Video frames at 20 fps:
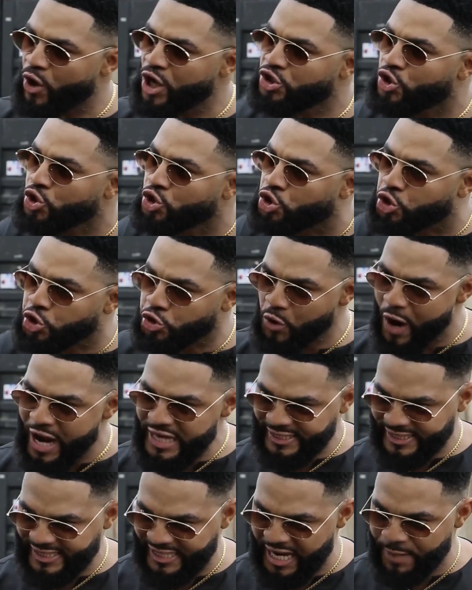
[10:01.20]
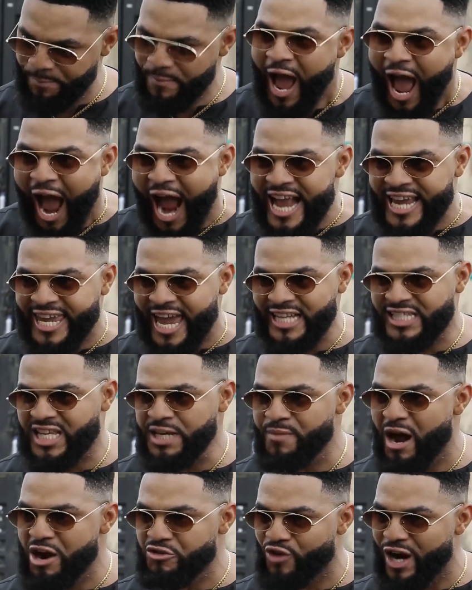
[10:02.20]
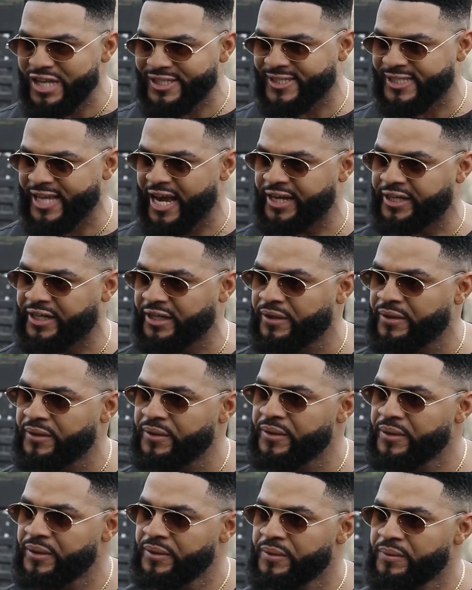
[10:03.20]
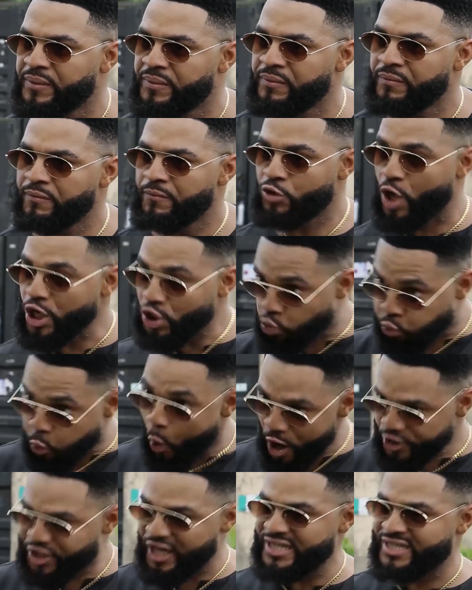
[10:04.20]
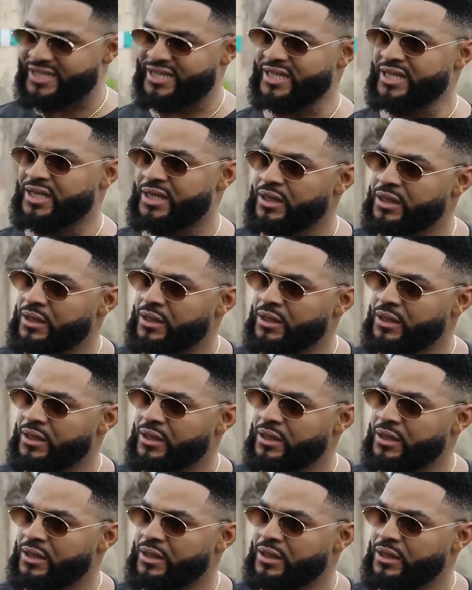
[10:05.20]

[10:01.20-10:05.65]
going to trace him and get him arrested. Just watch and see.